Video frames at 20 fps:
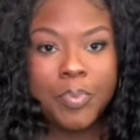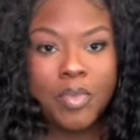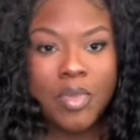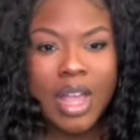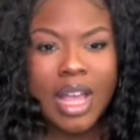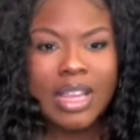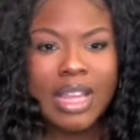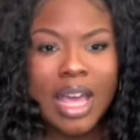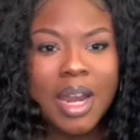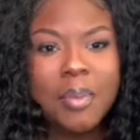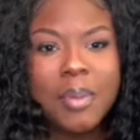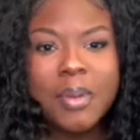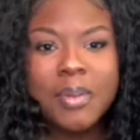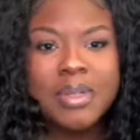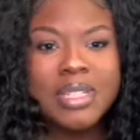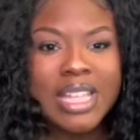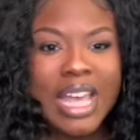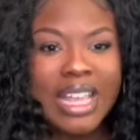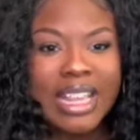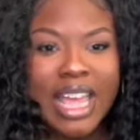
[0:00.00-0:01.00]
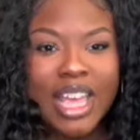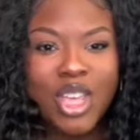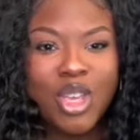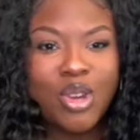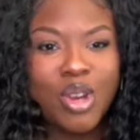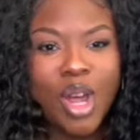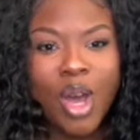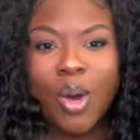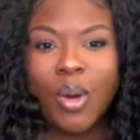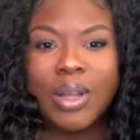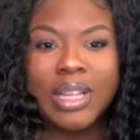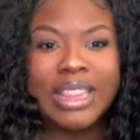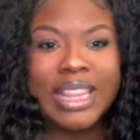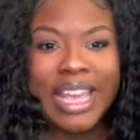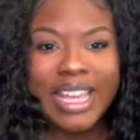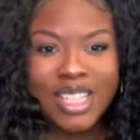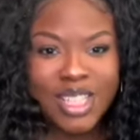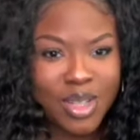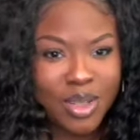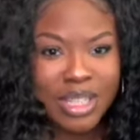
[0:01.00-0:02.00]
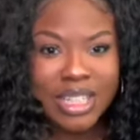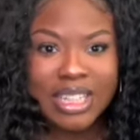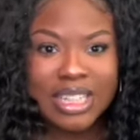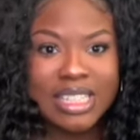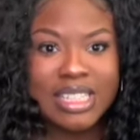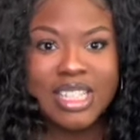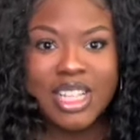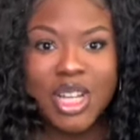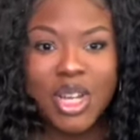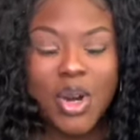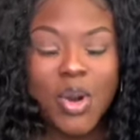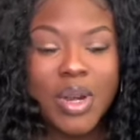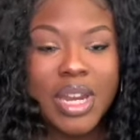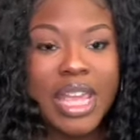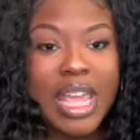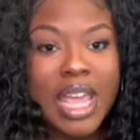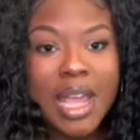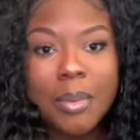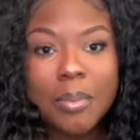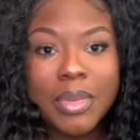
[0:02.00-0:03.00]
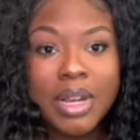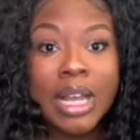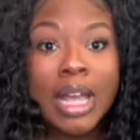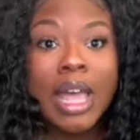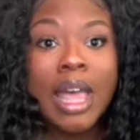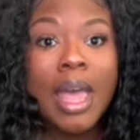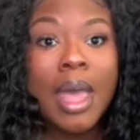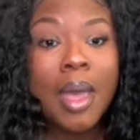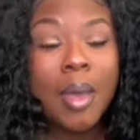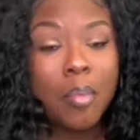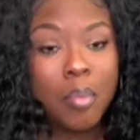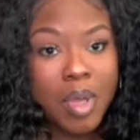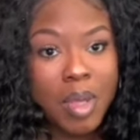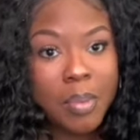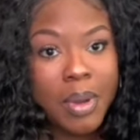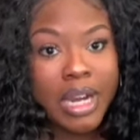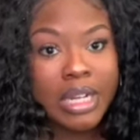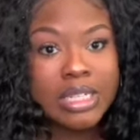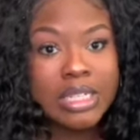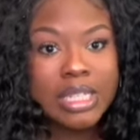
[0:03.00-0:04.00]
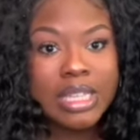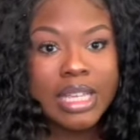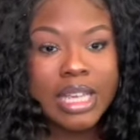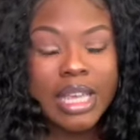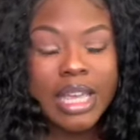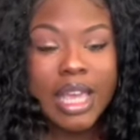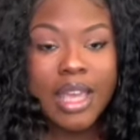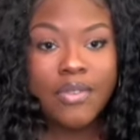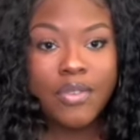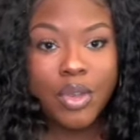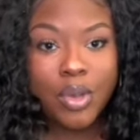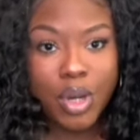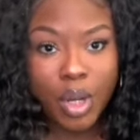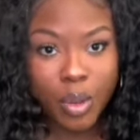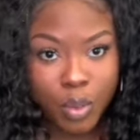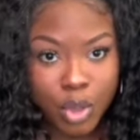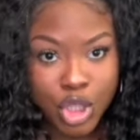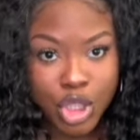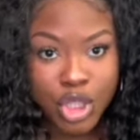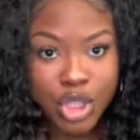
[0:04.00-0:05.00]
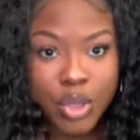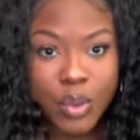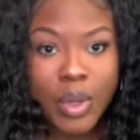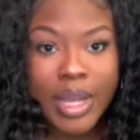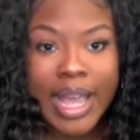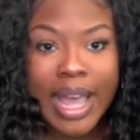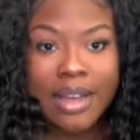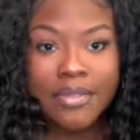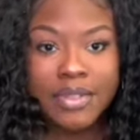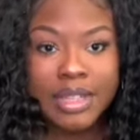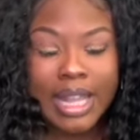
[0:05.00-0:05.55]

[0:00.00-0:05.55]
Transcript: a lot of people say, like, you know, lace only looks good on camera. Me personally, if you know what you're doing, I feel